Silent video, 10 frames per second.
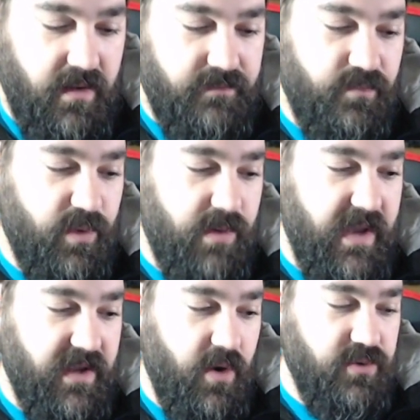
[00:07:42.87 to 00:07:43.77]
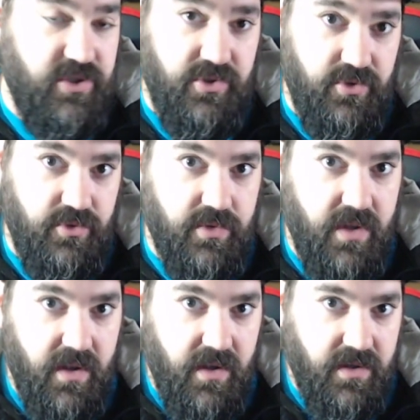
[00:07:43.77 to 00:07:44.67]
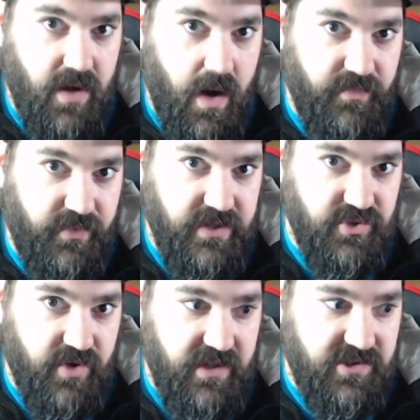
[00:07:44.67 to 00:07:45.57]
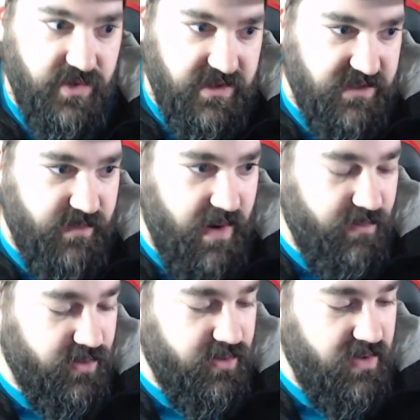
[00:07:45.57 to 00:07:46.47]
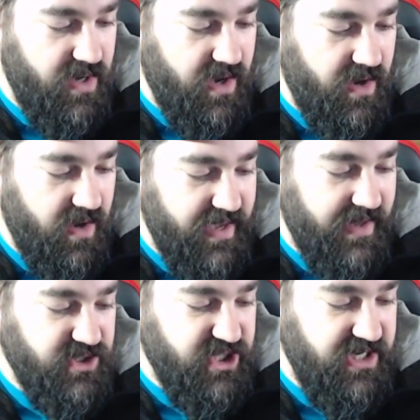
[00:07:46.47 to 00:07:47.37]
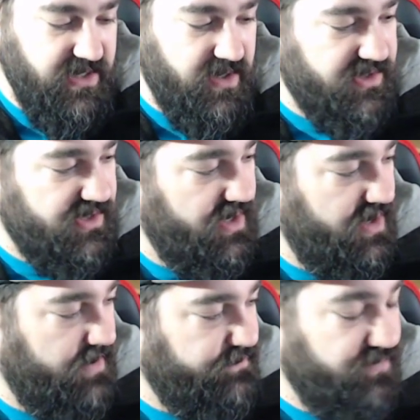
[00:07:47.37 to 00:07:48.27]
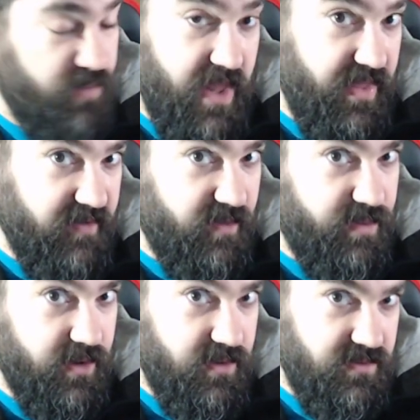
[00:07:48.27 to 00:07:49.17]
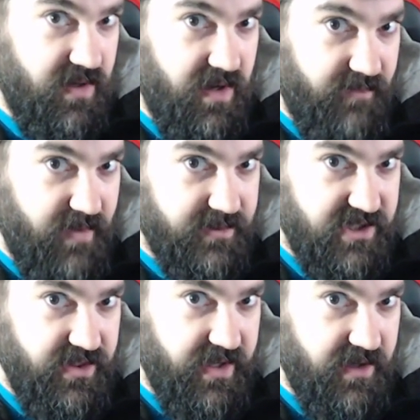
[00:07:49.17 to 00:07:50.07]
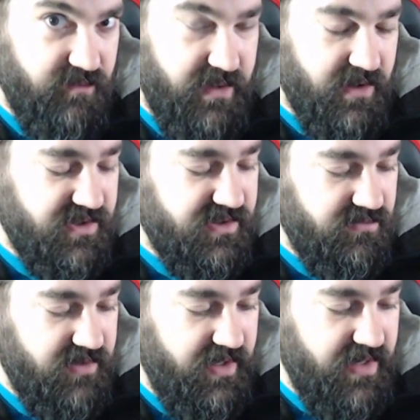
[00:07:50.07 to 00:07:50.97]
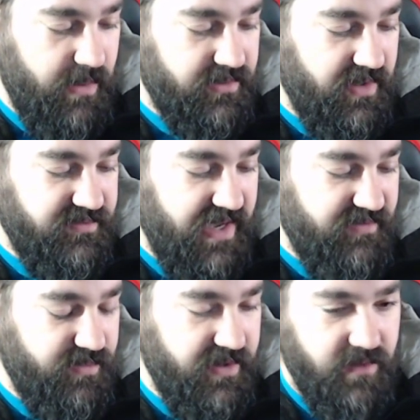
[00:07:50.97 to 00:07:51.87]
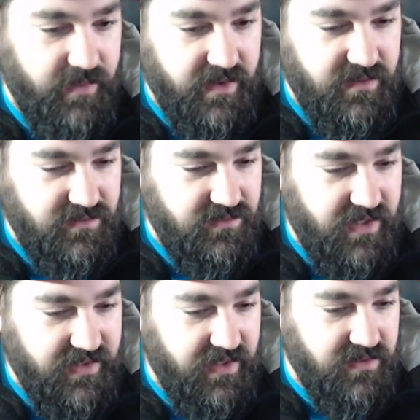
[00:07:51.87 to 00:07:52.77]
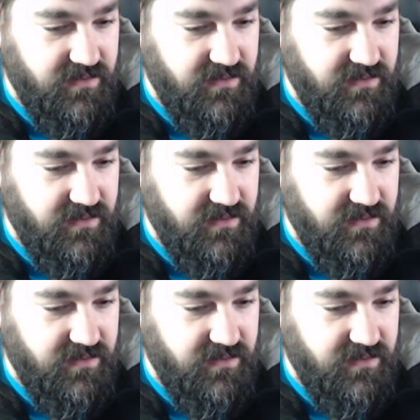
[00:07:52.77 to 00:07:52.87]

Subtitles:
one of my go-to carb-free drinks. So this is my brew. Kind of cheating because when I think of a brew, I'm honestly thinking of beers, and I would love to have a beer, but again,